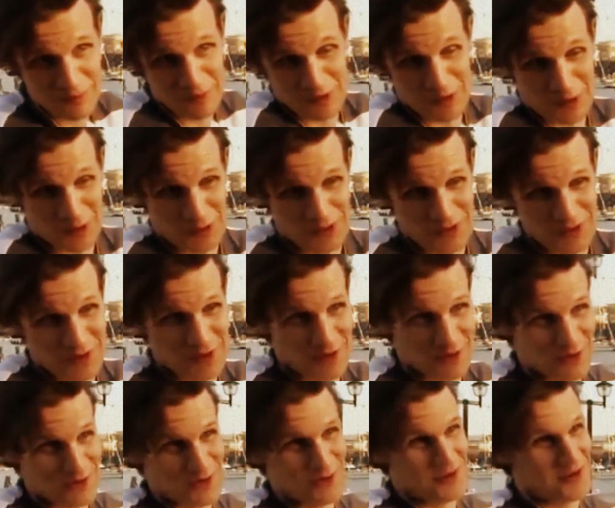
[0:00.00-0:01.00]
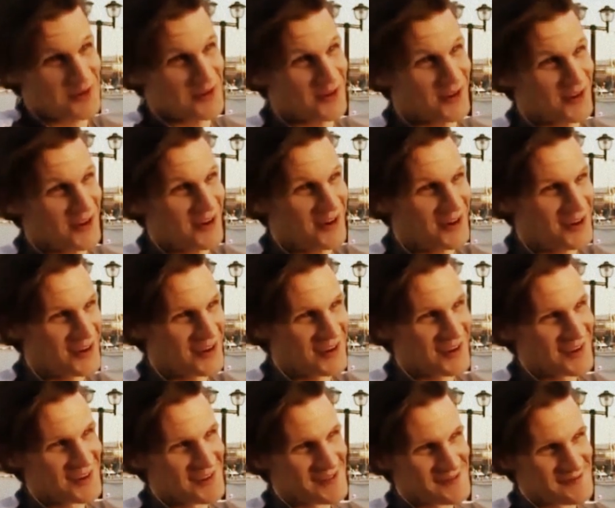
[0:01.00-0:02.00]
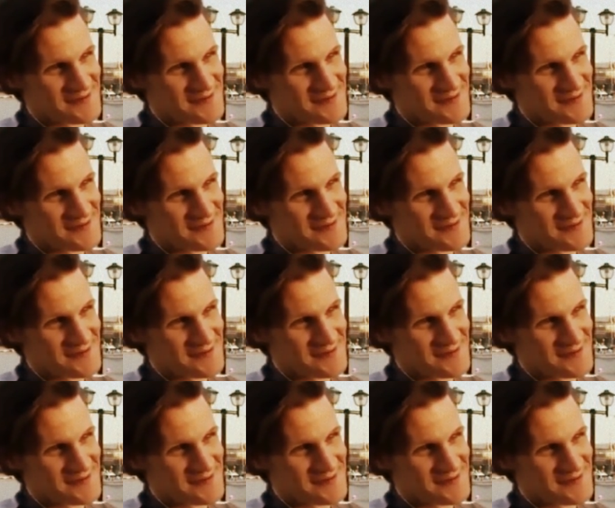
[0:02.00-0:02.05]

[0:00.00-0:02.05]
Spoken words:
the Doctor in Doctor Who, you know?